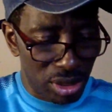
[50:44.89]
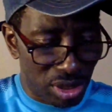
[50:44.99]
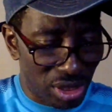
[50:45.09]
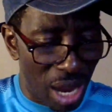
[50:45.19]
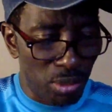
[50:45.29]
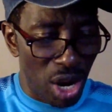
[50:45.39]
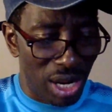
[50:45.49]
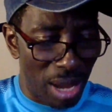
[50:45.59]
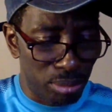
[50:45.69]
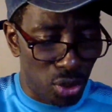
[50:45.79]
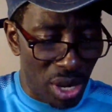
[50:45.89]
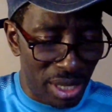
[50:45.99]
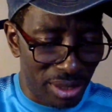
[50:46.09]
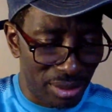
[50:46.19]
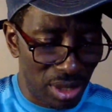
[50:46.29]
Samuel, I'm
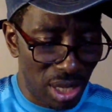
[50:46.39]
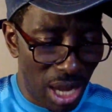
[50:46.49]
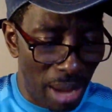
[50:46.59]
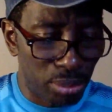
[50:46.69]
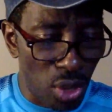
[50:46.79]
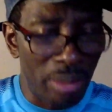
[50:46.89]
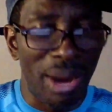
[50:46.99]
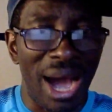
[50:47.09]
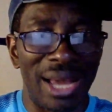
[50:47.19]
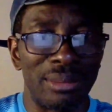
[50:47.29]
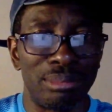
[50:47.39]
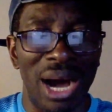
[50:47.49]
doing my